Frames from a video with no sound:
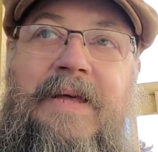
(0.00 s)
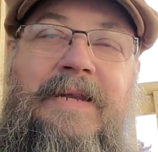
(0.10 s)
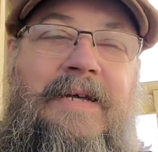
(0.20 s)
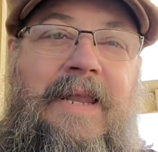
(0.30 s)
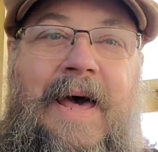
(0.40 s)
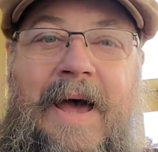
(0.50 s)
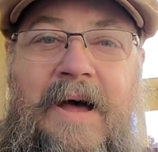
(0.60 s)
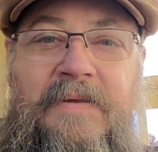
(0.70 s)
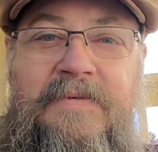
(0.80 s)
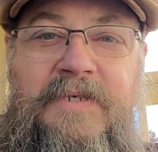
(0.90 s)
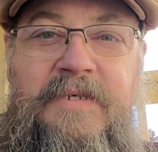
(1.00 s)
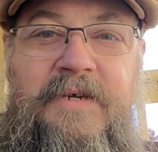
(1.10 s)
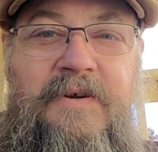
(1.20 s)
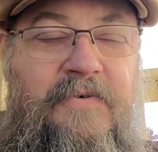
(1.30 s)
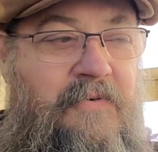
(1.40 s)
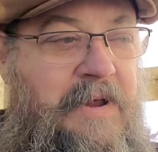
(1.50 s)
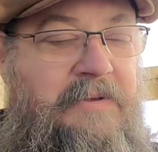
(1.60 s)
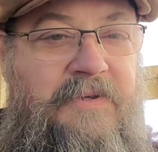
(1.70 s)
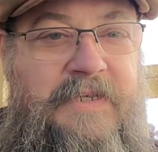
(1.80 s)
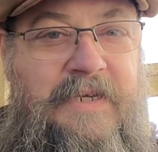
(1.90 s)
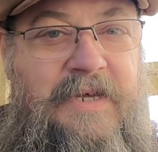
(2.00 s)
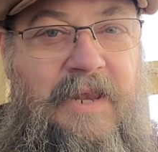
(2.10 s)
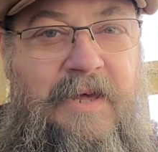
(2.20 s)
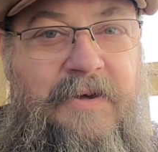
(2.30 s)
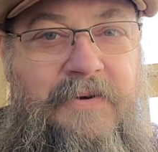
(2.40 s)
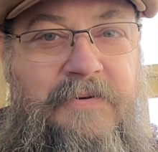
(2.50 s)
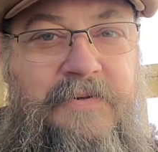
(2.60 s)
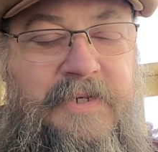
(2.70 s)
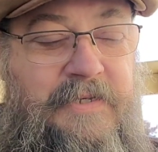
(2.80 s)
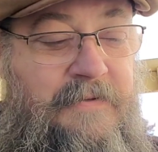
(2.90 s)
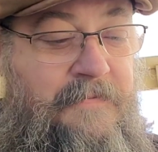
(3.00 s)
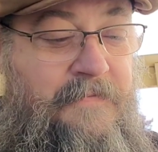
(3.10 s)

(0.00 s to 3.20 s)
in clouds, wrinkles in clothes.